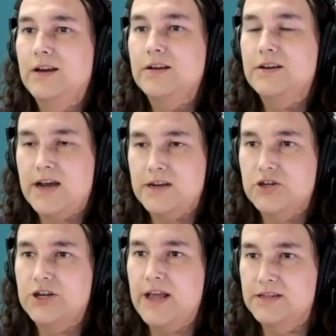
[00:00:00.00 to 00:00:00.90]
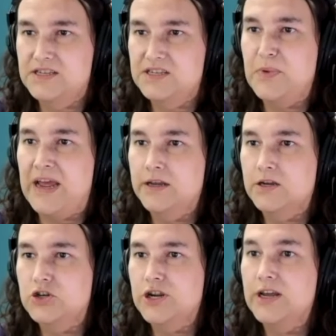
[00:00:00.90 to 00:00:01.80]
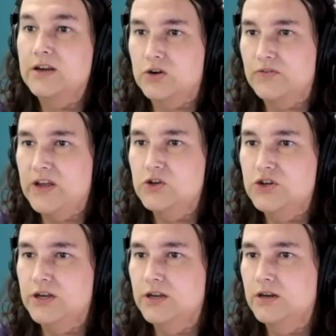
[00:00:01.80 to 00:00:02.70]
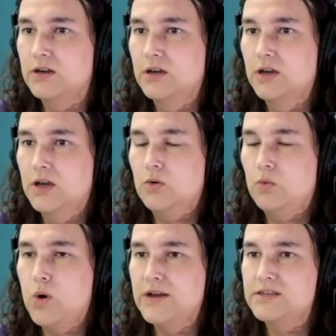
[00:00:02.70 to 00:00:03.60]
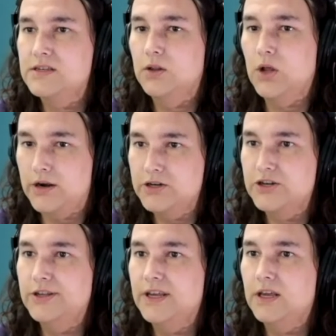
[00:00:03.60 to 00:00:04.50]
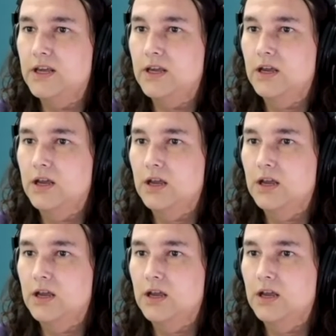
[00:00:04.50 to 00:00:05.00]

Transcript: Dutch and Spanish intervention was largely,